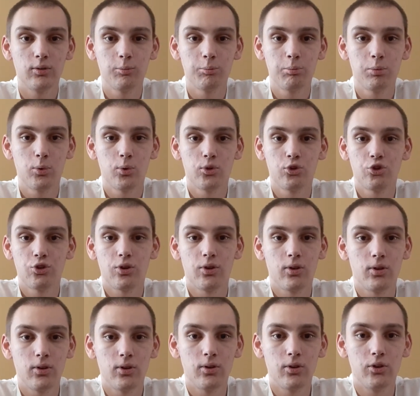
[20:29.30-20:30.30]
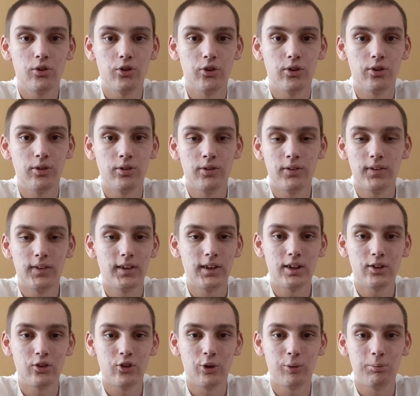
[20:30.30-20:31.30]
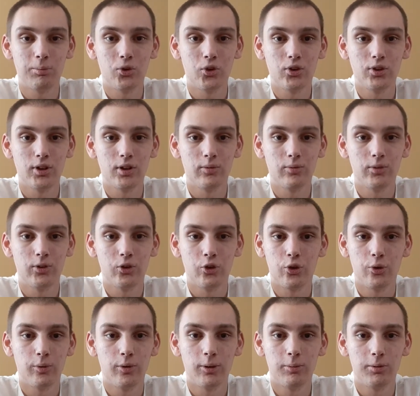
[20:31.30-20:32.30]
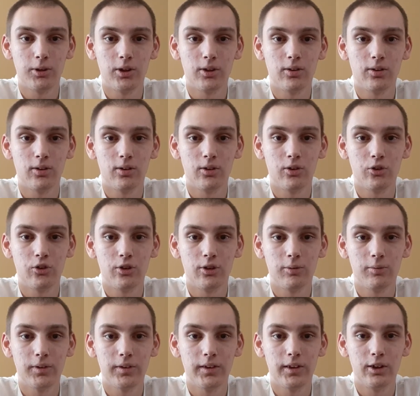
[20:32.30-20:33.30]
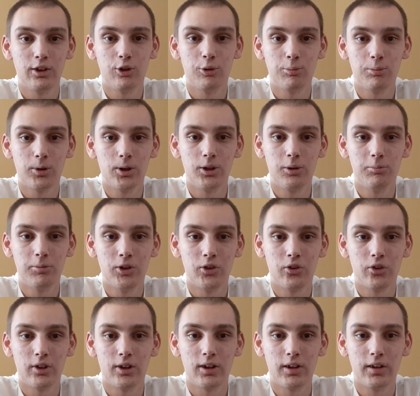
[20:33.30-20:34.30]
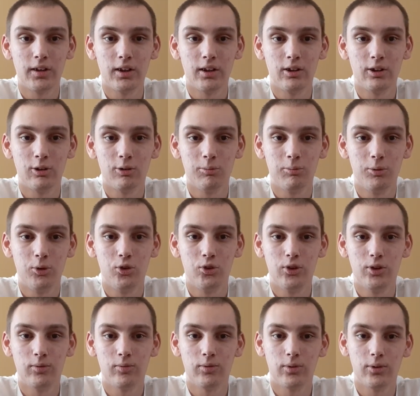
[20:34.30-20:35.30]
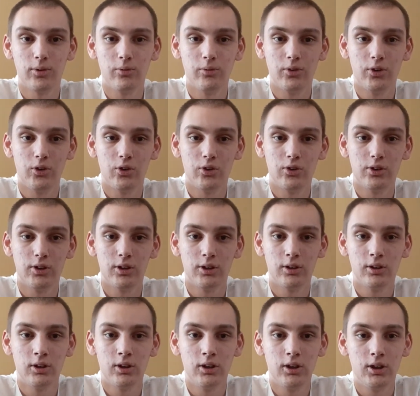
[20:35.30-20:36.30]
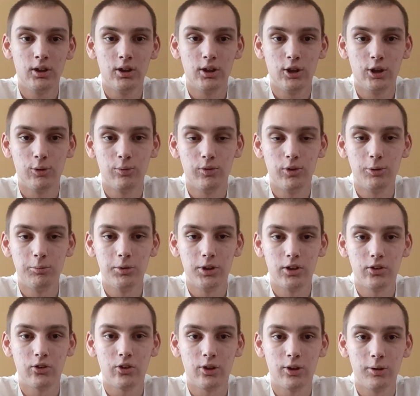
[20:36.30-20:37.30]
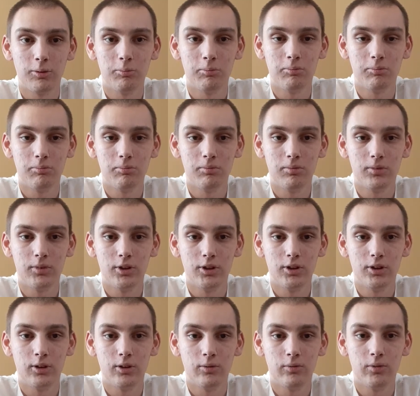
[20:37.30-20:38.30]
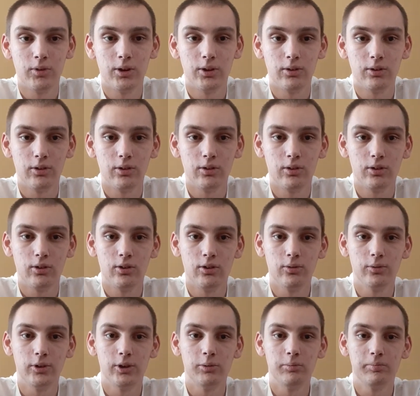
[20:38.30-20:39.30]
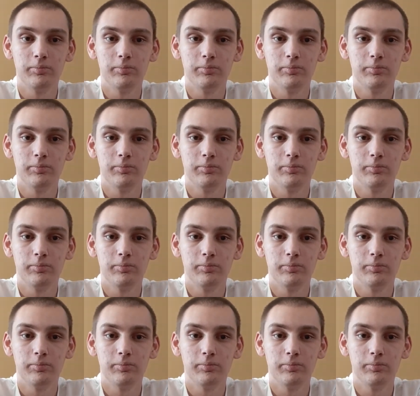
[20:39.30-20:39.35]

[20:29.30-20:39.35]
porch cars, and that type of stuff, and celebrity cars and everything. They'll bring them inside of that air museum for at least a limited time event only.